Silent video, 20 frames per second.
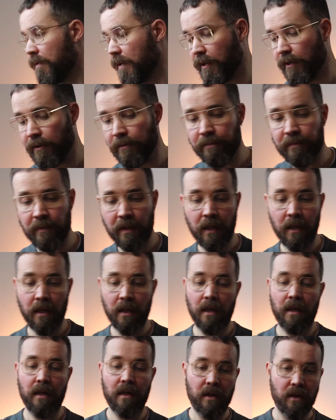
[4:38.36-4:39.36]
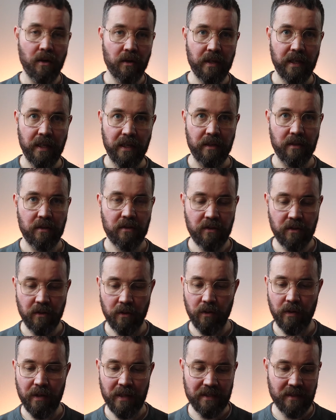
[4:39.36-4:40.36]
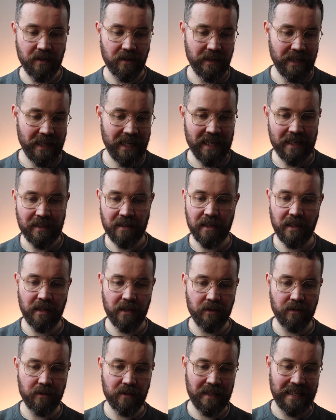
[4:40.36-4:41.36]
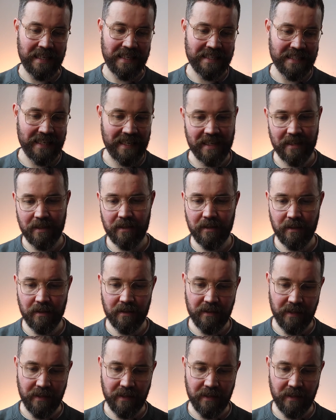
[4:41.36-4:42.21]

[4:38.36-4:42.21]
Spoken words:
go. Okay, so is there 8-ounce tinted